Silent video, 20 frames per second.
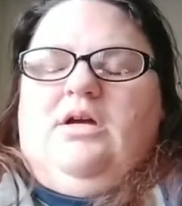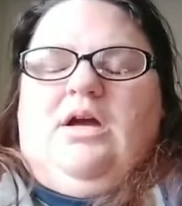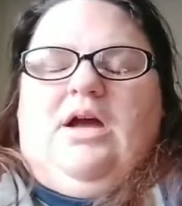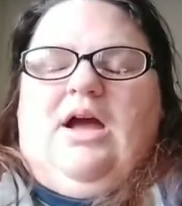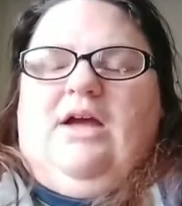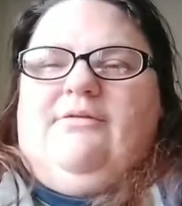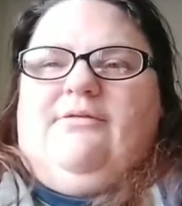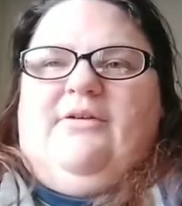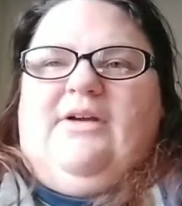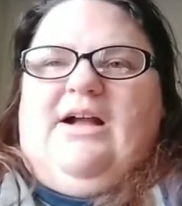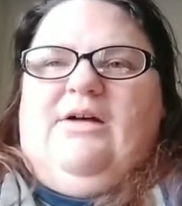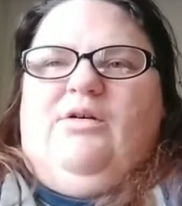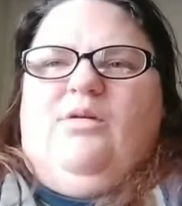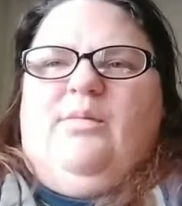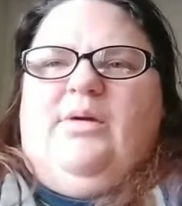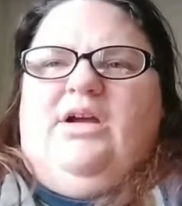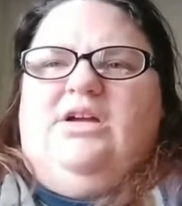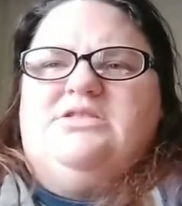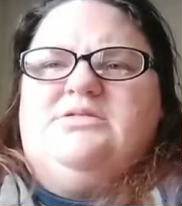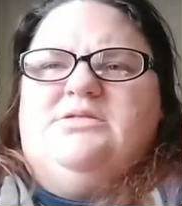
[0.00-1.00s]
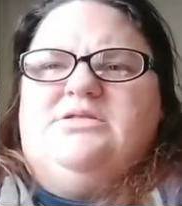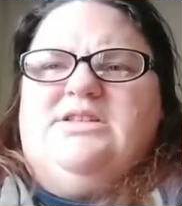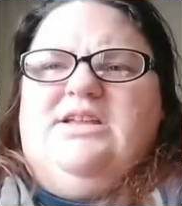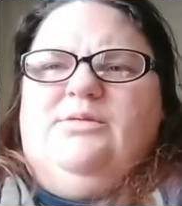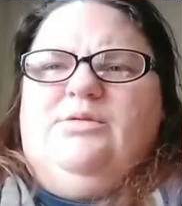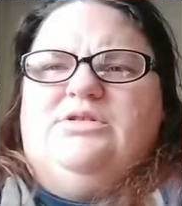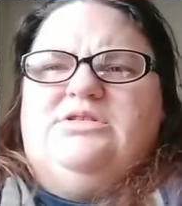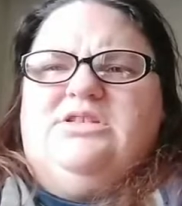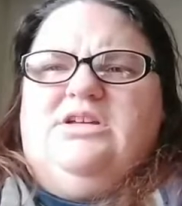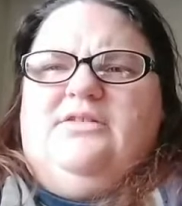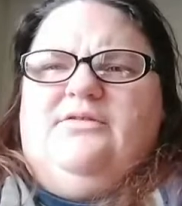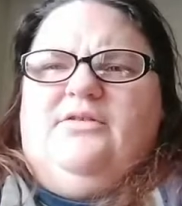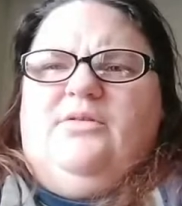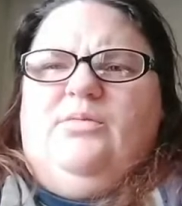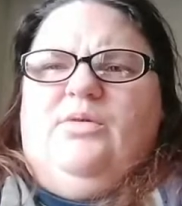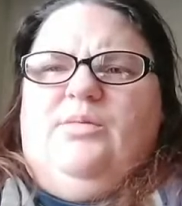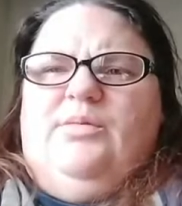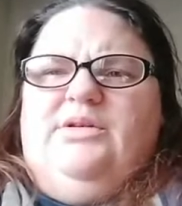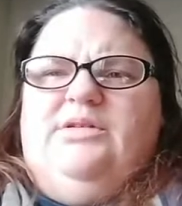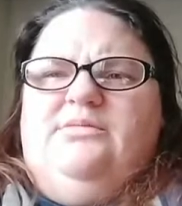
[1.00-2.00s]
I forgot what my husband's name was there for a
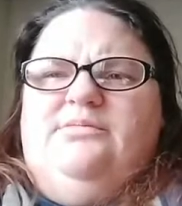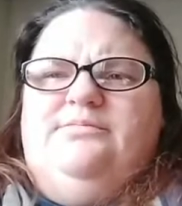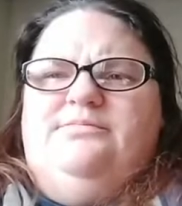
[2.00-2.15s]
moment.